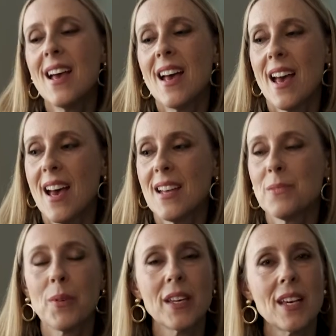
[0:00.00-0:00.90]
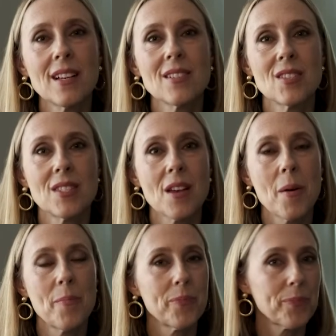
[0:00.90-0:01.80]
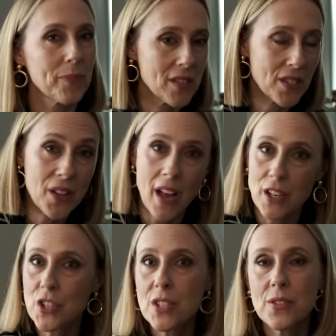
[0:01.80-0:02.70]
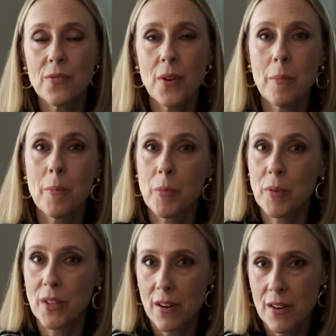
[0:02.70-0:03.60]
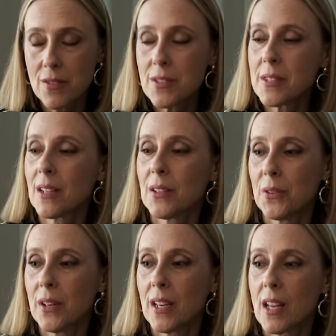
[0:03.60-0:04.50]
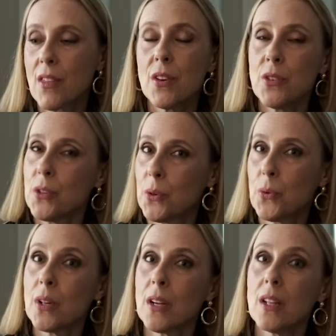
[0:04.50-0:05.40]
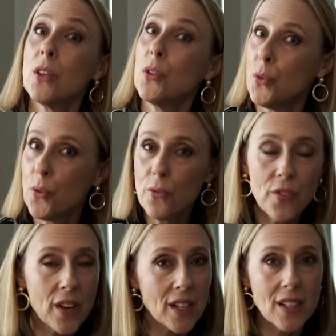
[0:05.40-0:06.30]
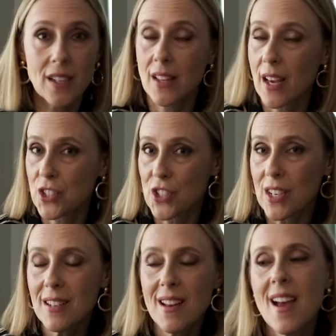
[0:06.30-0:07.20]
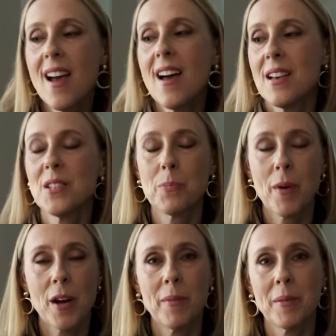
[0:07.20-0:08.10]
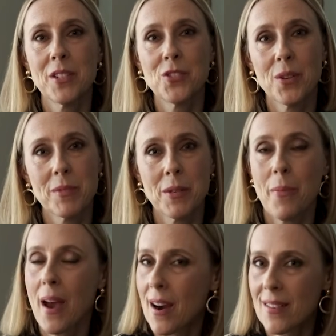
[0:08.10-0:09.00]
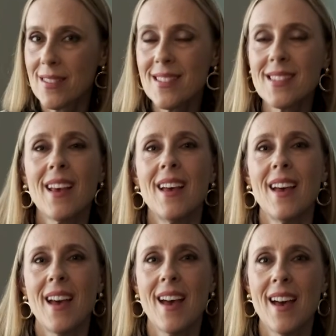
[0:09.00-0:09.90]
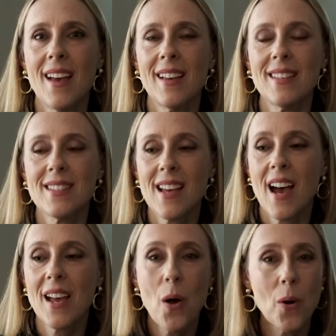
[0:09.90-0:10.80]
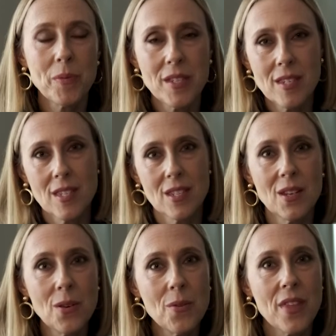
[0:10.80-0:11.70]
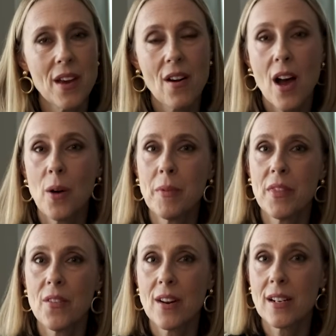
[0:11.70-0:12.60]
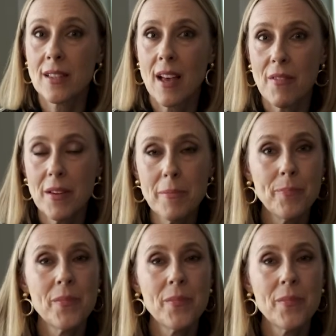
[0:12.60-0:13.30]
and bringing some selections from Boboleros, including the new Louvre collection, inspired by my trip to Paris. And I hope to see you there. I'll be there at 11,